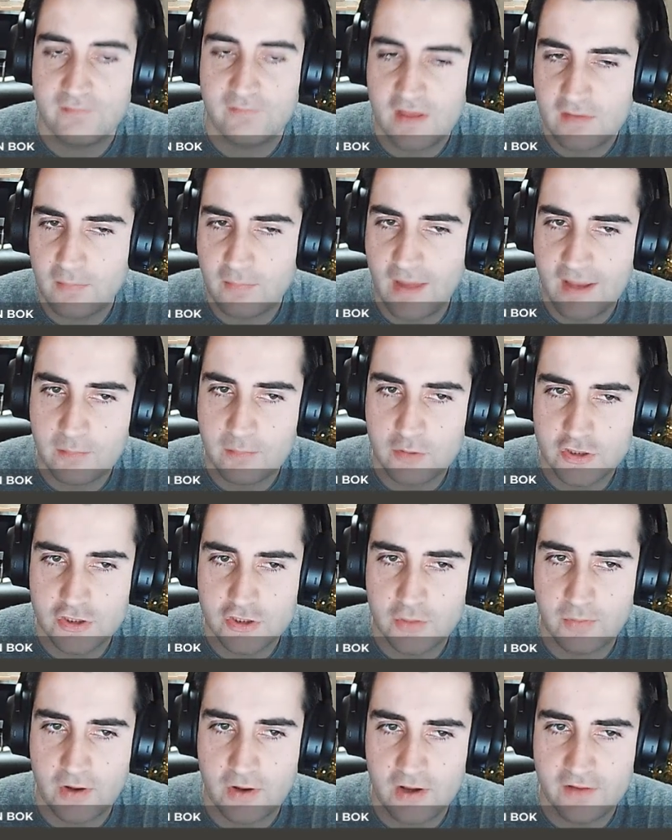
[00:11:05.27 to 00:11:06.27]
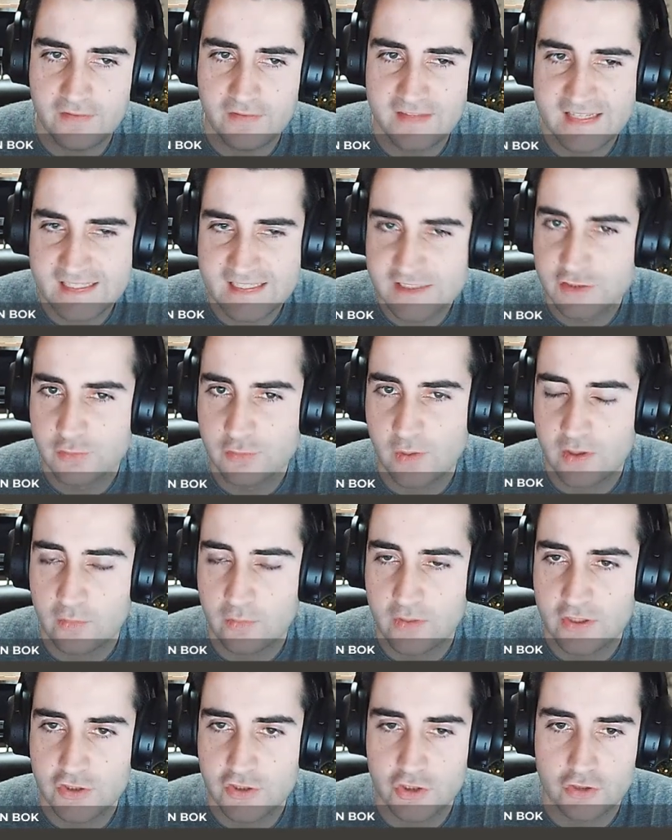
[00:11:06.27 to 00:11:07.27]
If black pushes the pawn, the easiest way to
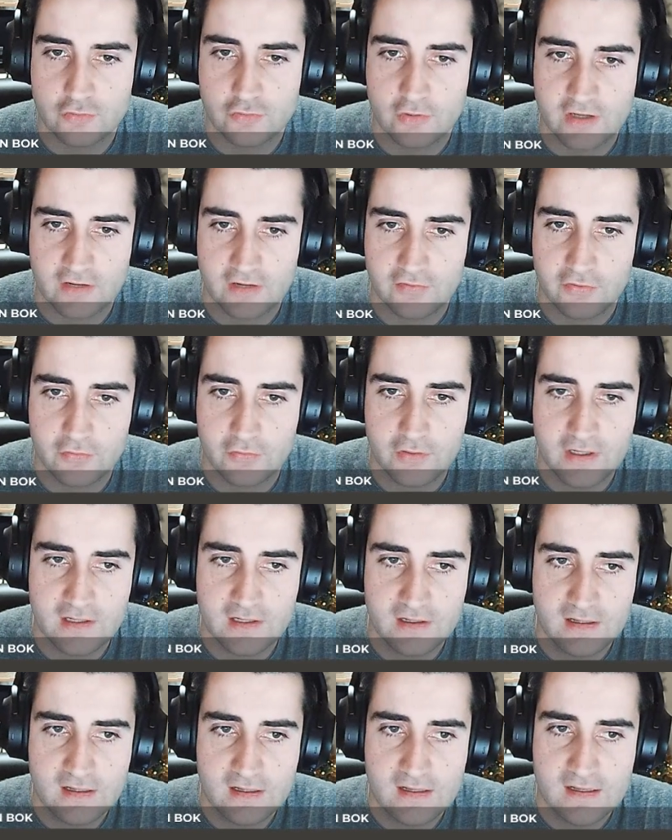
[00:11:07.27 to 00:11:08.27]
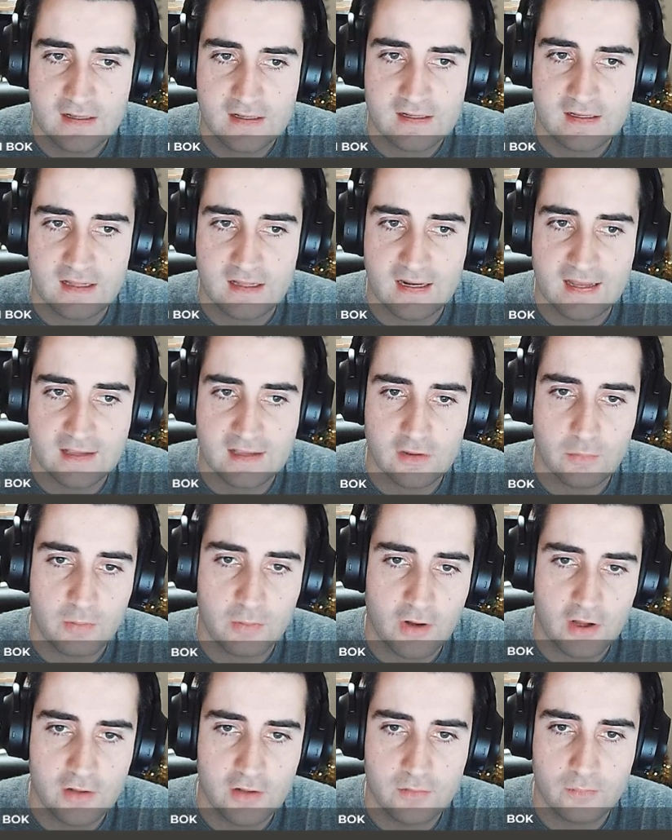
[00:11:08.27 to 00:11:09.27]
win is just rook f3, collect the
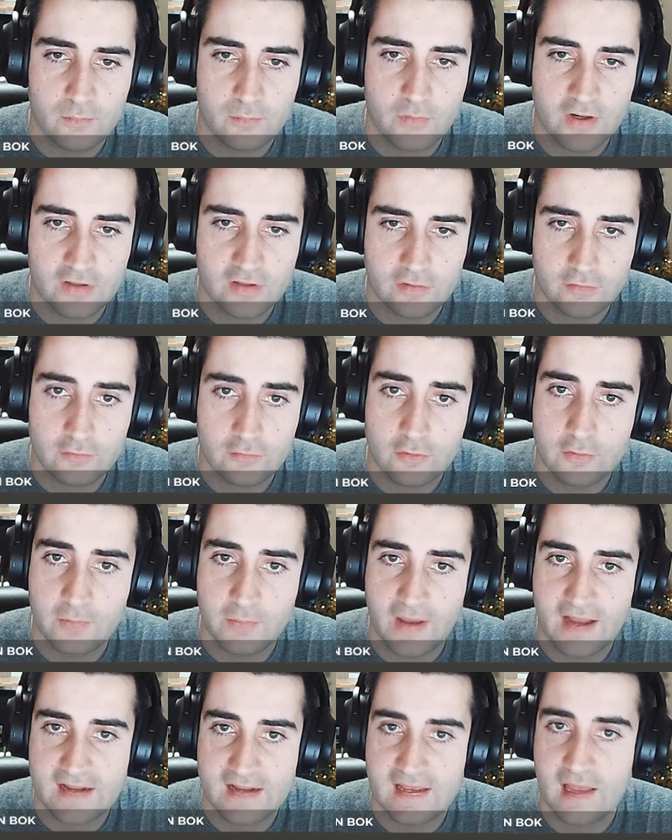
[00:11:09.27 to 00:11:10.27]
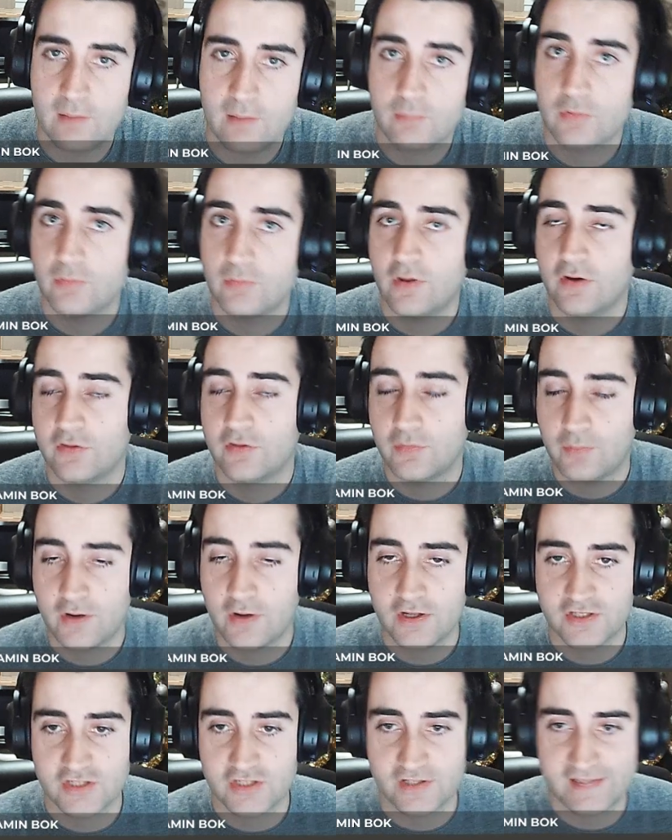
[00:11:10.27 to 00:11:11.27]
pawn, bring the rook back, and promote the
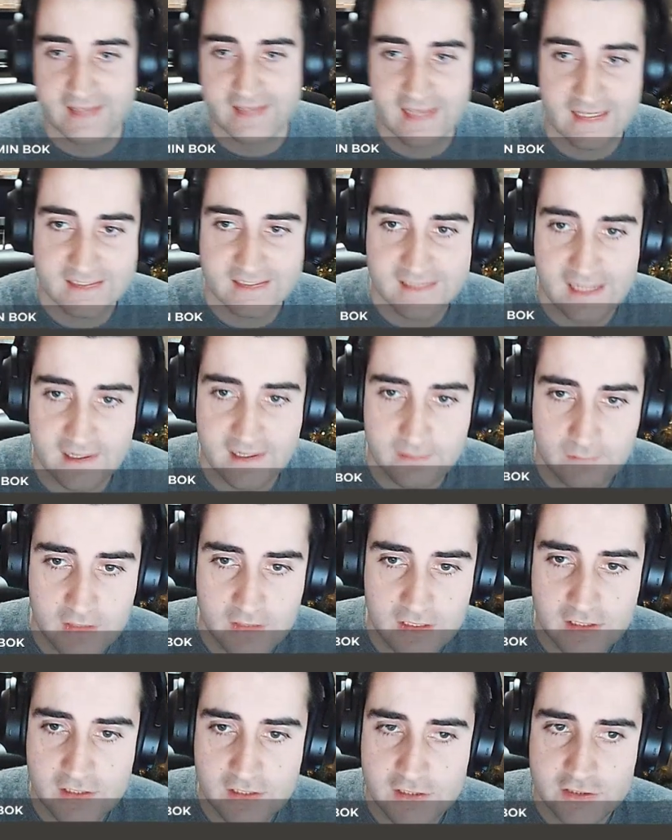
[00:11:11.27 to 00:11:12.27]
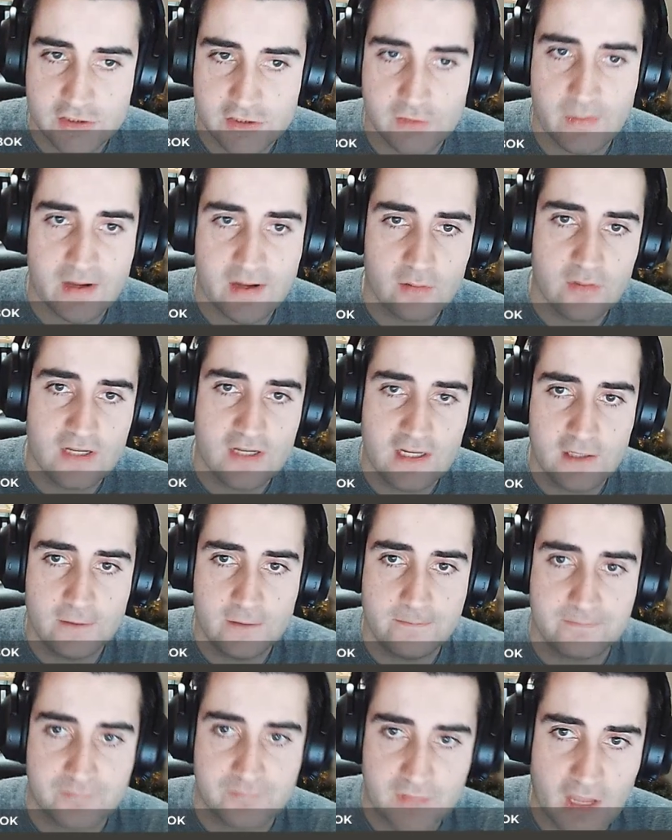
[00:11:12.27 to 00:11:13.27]
pawns on the king side. So m3GAN win
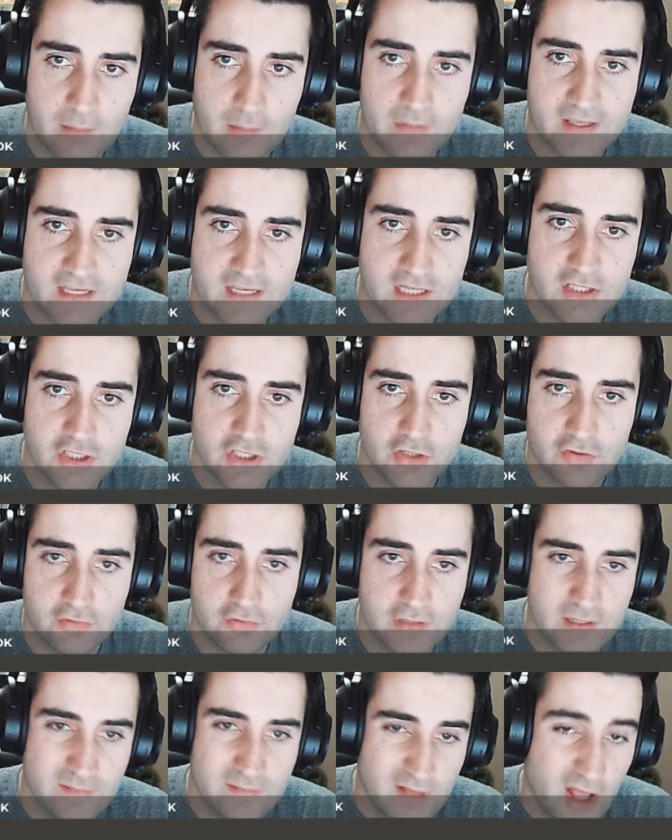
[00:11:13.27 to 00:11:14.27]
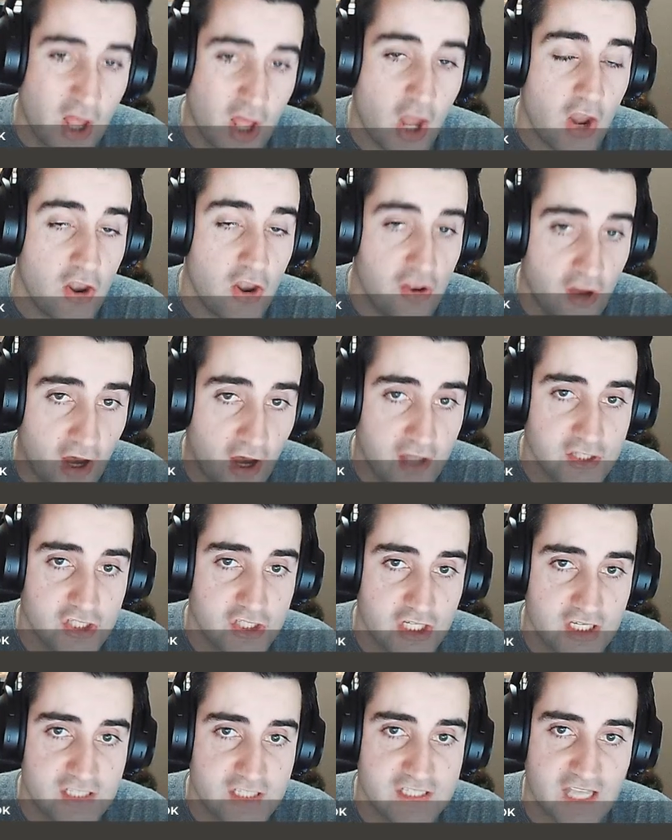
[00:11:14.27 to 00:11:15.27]
here. I play king g3, not
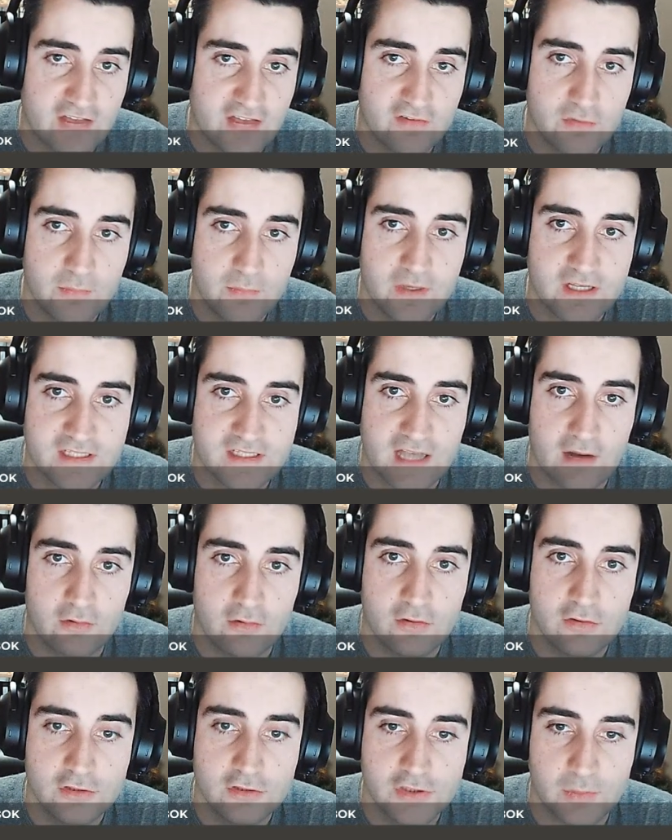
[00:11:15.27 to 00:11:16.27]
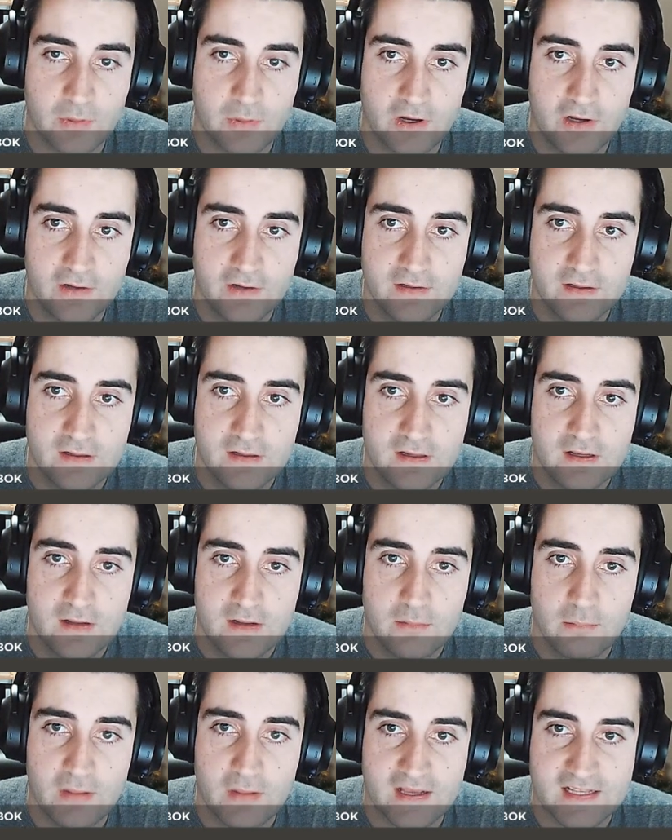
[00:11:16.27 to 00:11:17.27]
g7, because I will lose the pawn.
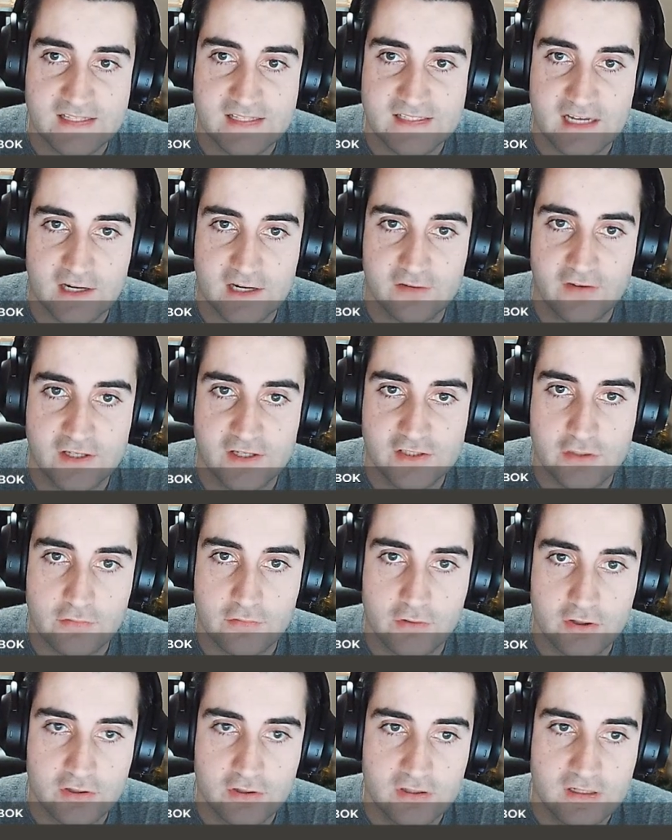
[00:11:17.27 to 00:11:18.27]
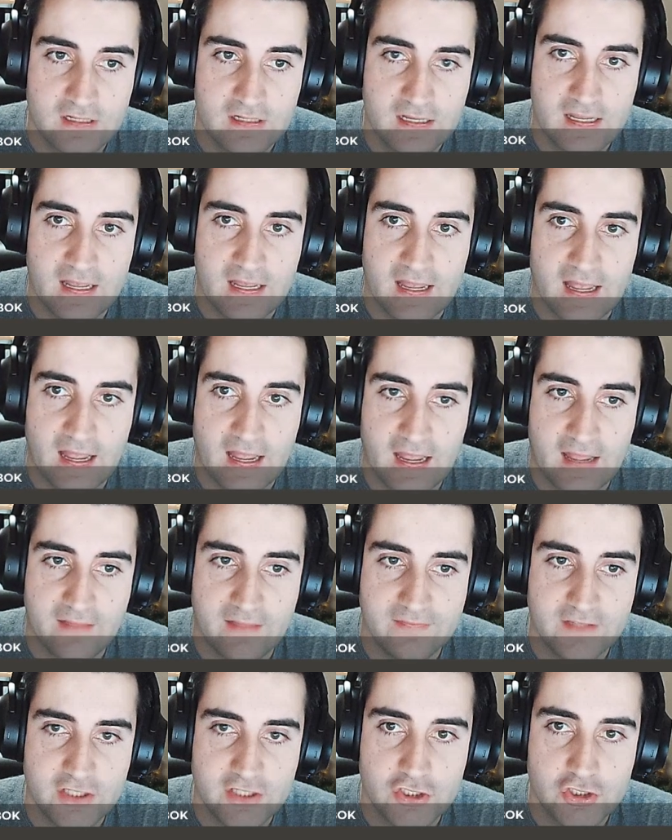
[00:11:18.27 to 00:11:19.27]
Black can sacrifice the rook,
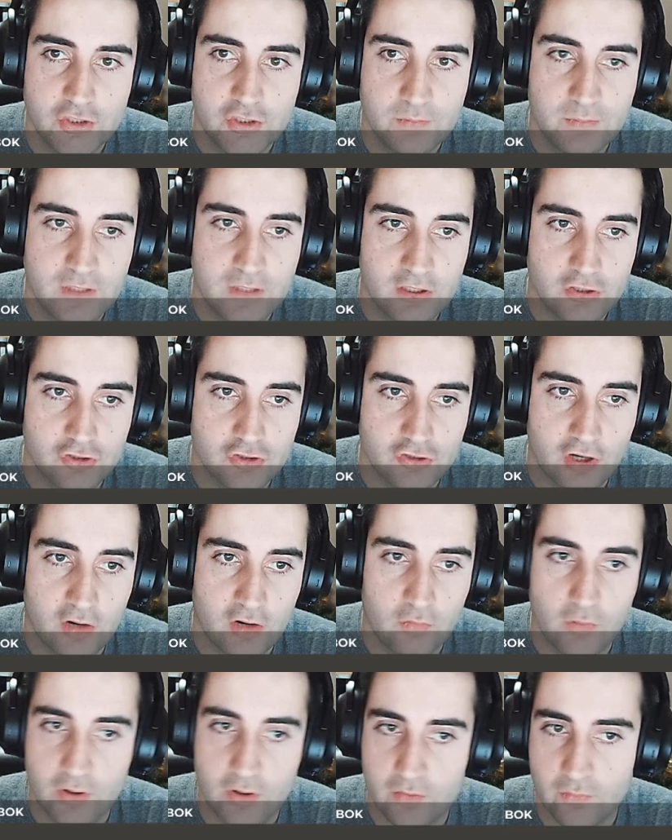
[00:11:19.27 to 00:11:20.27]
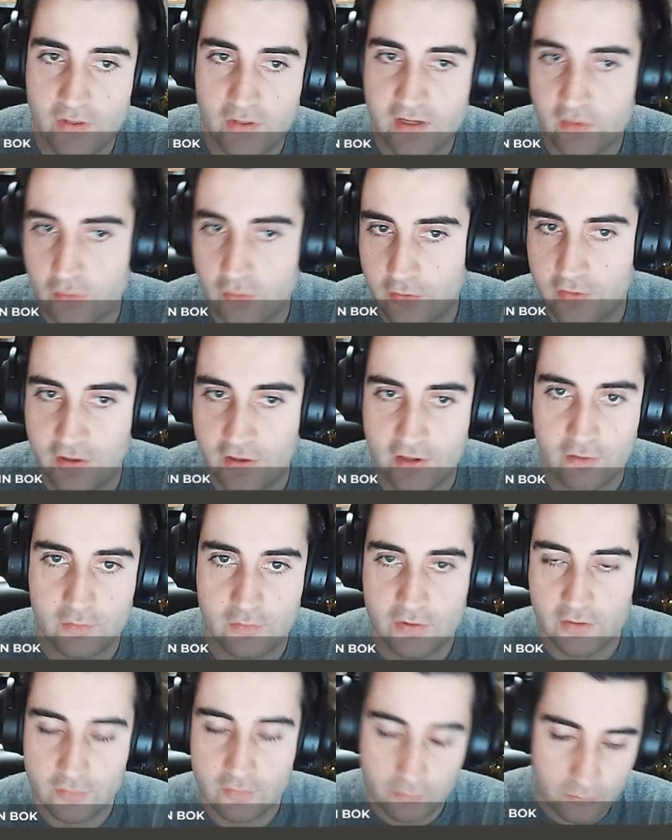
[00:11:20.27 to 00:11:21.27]
and this should be a draw one way or another with
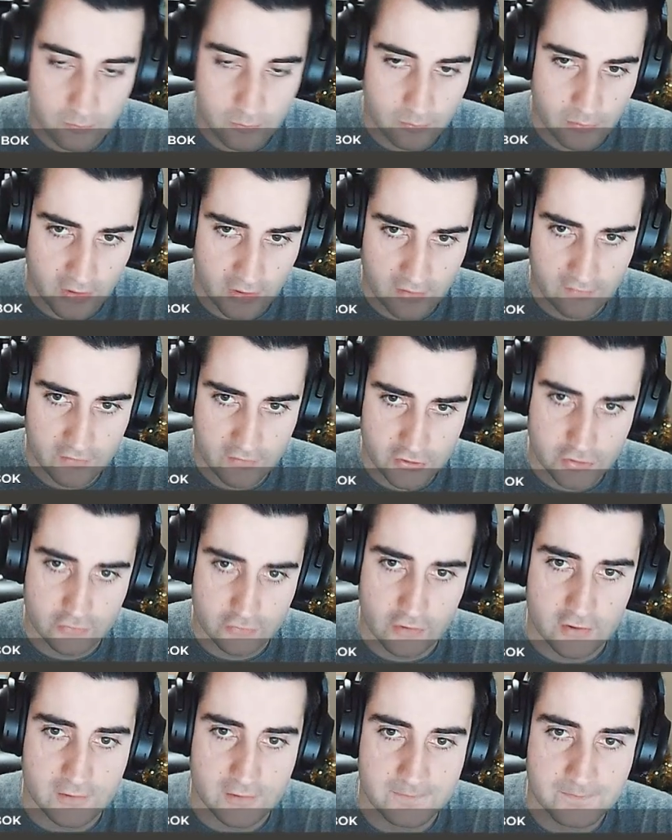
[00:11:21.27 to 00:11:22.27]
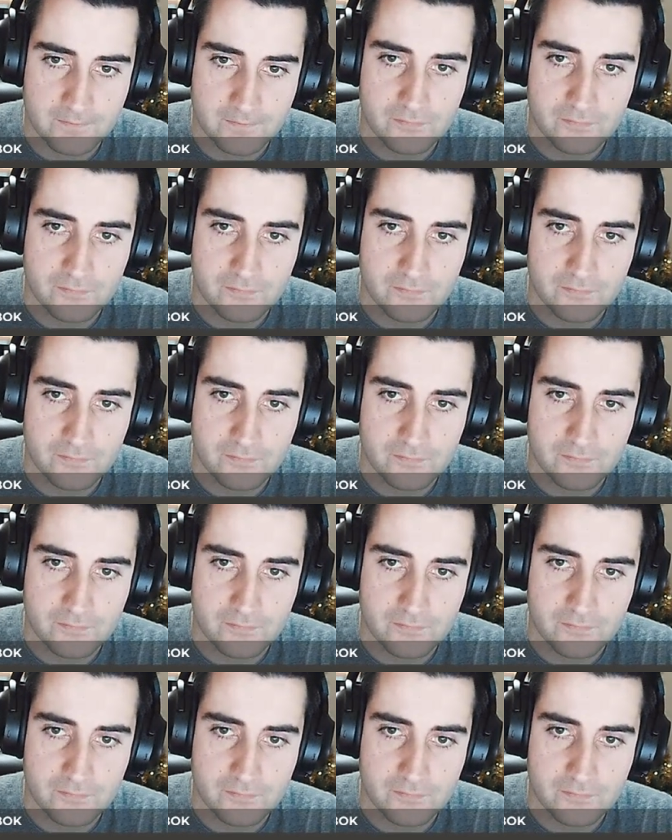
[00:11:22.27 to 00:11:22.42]
the pawn versus rook.